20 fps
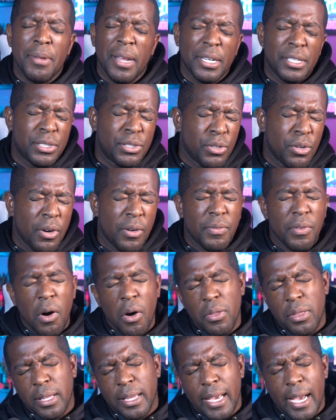not sure of
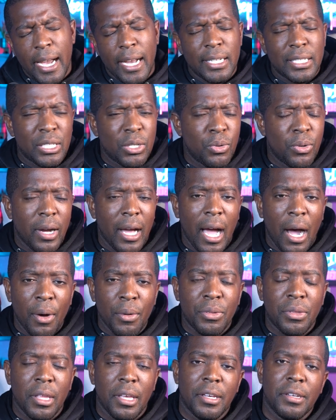all the guys who are
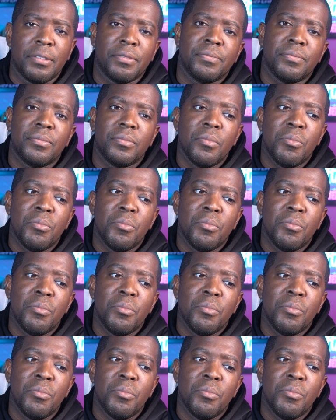out there,